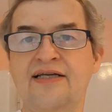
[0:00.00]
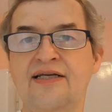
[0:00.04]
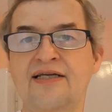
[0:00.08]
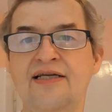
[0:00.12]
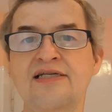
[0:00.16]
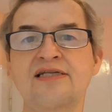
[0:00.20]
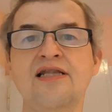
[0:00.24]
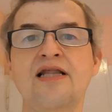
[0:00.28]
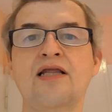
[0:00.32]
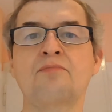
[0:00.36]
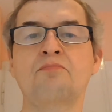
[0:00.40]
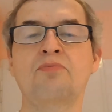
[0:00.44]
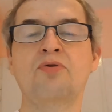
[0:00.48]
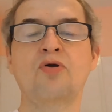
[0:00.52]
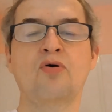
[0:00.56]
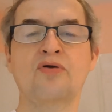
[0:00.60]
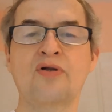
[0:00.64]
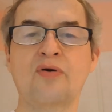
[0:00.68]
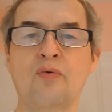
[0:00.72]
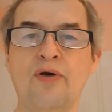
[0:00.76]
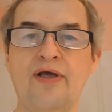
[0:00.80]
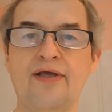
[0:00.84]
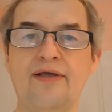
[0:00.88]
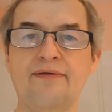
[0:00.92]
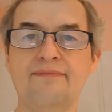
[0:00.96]
is like blown
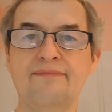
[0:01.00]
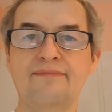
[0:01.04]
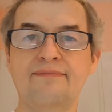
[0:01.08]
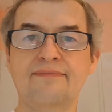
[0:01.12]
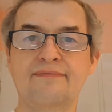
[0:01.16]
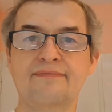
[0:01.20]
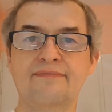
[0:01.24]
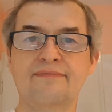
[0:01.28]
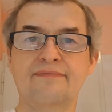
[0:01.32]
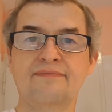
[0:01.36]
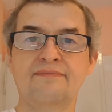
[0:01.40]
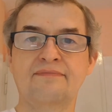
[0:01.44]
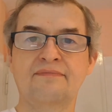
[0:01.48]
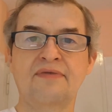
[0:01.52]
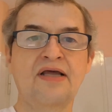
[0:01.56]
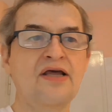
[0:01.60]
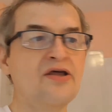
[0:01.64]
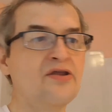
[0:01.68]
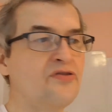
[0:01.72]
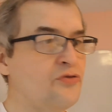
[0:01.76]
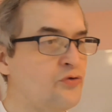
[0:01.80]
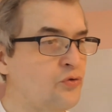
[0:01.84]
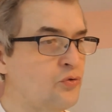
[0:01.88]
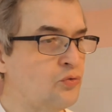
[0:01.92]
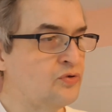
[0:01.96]
away
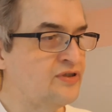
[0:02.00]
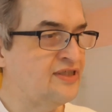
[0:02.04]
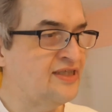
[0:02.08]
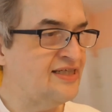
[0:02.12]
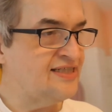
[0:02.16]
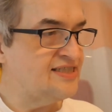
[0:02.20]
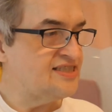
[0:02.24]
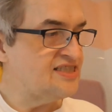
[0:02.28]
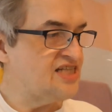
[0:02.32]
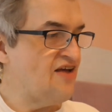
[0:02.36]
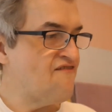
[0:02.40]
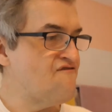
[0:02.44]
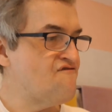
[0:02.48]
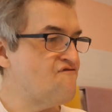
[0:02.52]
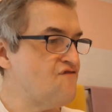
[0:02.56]
through this